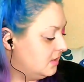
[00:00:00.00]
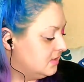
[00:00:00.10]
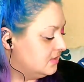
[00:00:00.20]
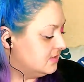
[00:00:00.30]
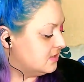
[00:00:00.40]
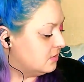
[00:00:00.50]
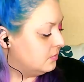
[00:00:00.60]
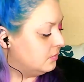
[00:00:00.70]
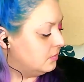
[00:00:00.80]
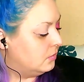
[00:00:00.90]
So
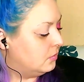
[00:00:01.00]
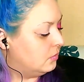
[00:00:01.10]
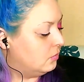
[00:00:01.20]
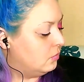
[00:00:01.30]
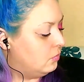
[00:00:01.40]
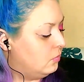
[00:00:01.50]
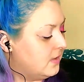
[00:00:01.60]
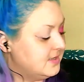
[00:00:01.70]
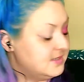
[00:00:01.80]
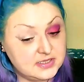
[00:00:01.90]
always
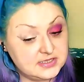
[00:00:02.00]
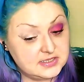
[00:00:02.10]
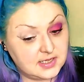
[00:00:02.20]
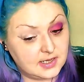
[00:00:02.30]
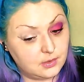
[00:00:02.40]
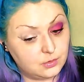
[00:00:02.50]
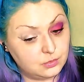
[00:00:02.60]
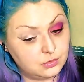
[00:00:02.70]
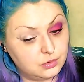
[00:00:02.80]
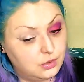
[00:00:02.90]
press down
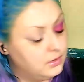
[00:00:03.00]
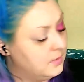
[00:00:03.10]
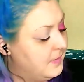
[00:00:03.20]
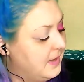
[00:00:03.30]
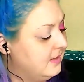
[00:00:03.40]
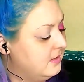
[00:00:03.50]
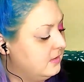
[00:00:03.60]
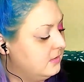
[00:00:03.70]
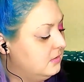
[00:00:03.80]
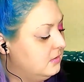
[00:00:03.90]
on the palette,
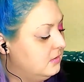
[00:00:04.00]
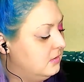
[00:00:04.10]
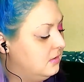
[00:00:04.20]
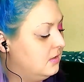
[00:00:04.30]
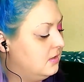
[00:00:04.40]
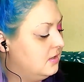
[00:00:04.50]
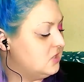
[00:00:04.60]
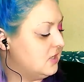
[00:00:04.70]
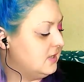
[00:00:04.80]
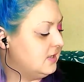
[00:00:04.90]

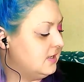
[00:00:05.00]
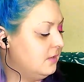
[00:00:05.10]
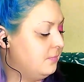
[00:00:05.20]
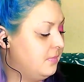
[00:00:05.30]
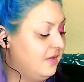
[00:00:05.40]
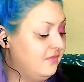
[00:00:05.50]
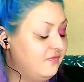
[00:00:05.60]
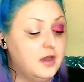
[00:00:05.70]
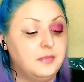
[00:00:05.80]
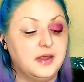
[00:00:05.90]
gently but
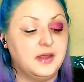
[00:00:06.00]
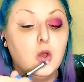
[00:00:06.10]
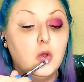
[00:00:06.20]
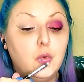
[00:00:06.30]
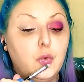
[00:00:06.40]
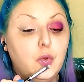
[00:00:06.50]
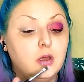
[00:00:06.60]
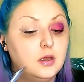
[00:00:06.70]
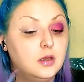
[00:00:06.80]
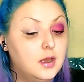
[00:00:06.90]
firmly,
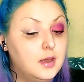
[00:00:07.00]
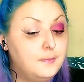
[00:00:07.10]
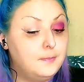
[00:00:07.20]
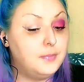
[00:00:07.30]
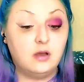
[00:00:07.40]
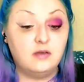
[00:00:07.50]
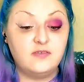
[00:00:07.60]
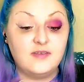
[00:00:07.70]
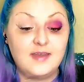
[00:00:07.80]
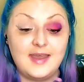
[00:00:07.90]
and blow off
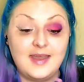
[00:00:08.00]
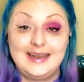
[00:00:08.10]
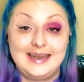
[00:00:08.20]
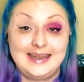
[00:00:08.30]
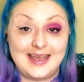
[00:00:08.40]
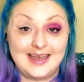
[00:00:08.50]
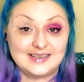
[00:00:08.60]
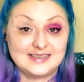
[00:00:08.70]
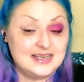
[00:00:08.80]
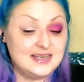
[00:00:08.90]
any
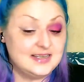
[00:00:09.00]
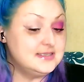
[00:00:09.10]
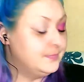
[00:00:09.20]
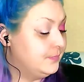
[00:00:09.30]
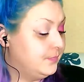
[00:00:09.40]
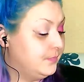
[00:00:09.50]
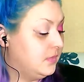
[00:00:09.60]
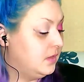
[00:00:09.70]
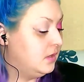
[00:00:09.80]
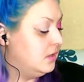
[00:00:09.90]
excess.
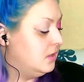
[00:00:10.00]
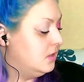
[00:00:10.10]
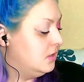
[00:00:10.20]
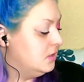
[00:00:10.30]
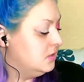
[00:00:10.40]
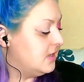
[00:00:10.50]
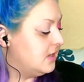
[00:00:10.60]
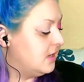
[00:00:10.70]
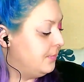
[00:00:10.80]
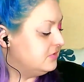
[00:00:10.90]
Do that a
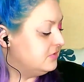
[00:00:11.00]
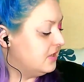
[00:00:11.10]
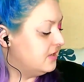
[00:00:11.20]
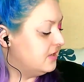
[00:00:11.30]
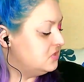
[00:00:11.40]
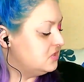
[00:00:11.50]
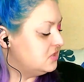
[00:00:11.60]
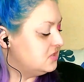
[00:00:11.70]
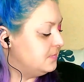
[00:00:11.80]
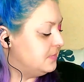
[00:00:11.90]
couple of times just to
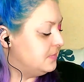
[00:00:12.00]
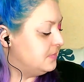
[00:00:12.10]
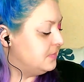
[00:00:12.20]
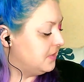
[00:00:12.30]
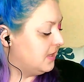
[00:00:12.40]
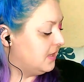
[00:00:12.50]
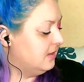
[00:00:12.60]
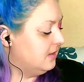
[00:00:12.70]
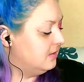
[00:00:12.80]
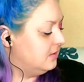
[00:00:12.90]
build up the colour
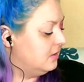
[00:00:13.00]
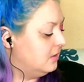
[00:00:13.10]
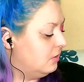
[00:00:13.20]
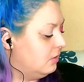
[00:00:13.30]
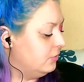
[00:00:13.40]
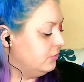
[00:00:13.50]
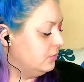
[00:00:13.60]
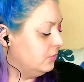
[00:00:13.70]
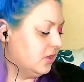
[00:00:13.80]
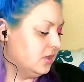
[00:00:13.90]
on your
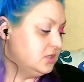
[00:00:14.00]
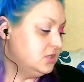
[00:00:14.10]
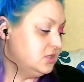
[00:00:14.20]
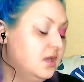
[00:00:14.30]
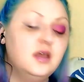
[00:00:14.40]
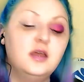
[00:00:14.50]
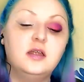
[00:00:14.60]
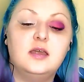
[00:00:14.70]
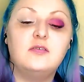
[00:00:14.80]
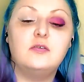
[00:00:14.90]
brush.
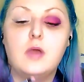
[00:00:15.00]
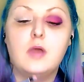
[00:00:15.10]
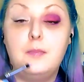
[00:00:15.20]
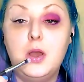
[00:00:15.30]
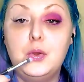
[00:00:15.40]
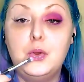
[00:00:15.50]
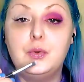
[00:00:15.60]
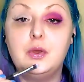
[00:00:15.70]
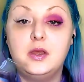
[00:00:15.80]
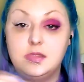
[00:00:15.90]
Never rub
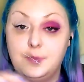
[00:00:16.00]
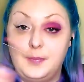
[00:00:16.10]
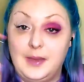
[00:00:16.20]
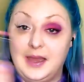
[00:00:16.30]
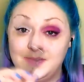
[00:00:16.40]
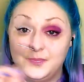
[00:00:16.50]
the palette,